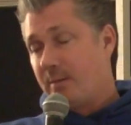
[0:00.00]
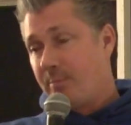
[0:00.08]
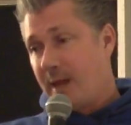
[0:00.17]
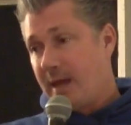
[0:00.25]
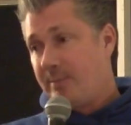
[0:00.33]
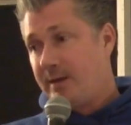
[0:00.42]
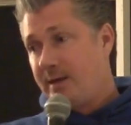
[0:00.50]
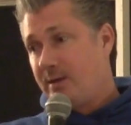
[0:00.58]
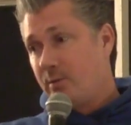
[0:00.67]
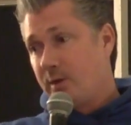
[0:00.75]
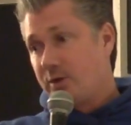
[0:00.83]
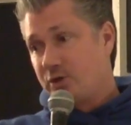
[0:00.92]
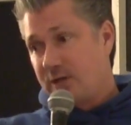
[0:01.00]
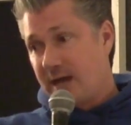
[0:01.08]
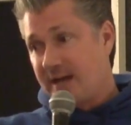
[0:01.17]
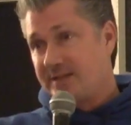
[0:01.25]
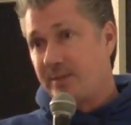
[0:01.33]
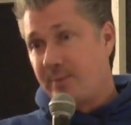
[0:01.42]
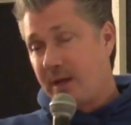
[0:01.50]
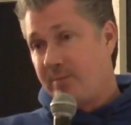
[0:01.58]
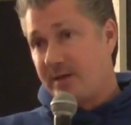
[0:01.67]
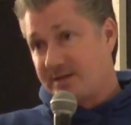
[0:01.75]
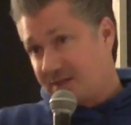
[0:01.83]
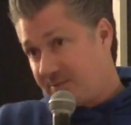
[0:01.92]
The baby, she has the
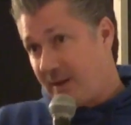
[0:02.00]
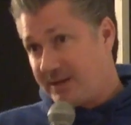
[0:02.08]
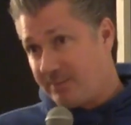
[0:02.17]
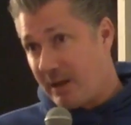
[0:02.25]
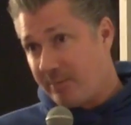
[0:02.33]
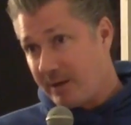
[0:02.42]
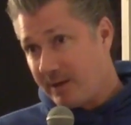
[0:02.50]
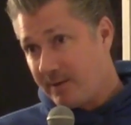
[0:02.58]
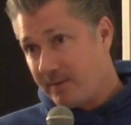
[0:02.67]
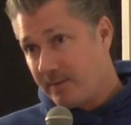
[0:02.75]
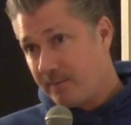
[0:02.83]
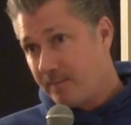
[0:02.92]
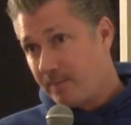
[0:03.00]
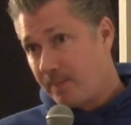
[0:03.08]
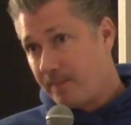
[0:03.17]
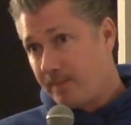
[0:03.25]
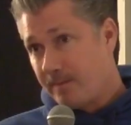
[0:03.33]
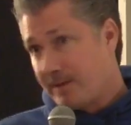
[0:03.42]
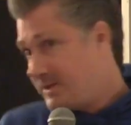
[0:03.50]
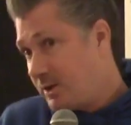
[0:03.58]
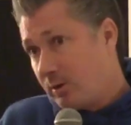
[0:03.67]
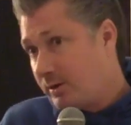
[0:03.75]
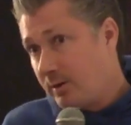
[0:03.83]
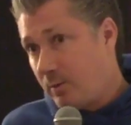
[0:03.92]
baby. It's a space baby.
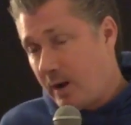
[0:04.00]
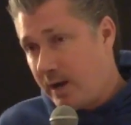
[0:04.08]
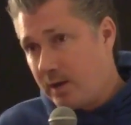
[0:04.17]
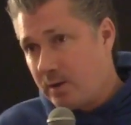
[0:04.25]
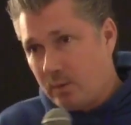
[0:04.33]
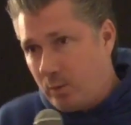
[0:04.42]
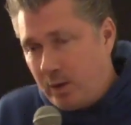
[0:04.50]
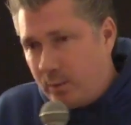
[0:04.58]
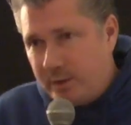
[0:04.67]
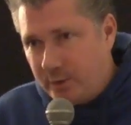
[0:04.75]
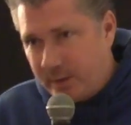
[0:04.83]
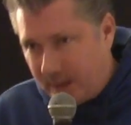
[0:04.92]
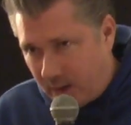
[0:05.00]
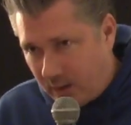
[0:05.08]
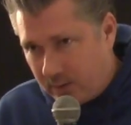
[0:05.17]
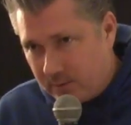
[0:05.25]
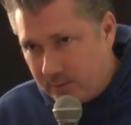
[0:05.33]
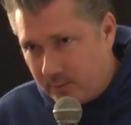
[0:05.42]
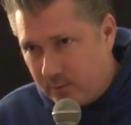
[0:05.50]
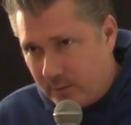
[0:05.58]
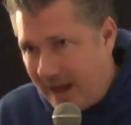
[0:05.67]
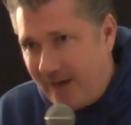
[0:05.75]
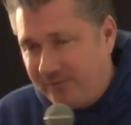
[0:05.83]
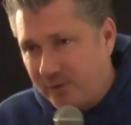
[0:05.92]
It's the only way. What are we doing here?
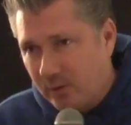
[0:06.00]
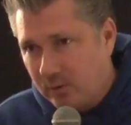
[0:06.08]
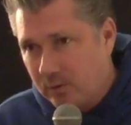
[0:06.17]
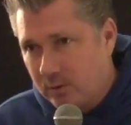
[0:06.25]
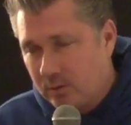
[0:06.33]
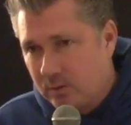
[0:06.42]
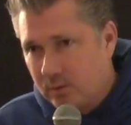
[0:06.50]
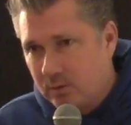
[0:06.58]
We have to.